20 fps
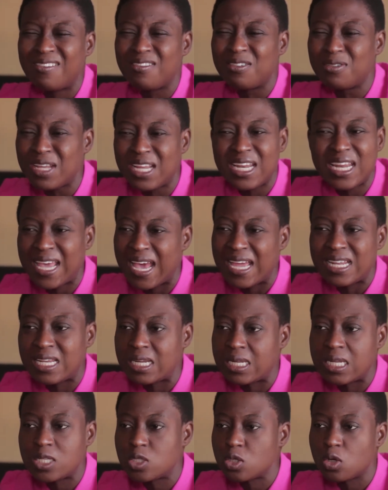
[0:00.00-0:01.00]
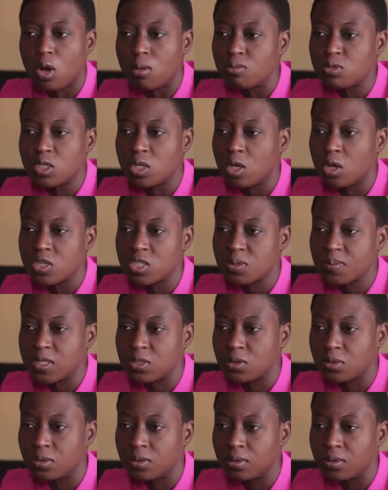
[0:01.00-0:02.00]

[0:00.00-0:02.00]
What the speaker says: really any need to come to the hospital?